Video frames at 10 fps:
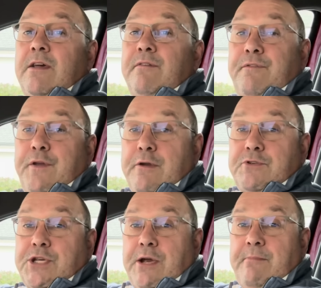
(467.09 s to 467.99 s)

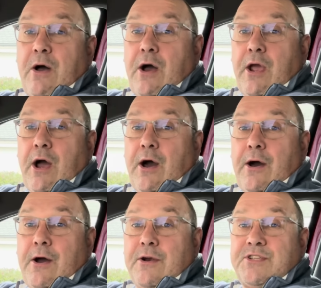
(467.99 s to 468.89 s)
Future my
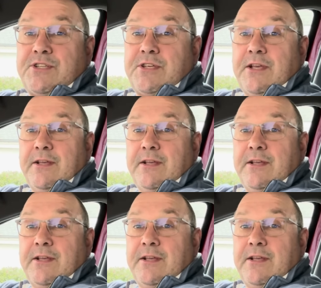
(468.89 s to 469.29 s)
arse!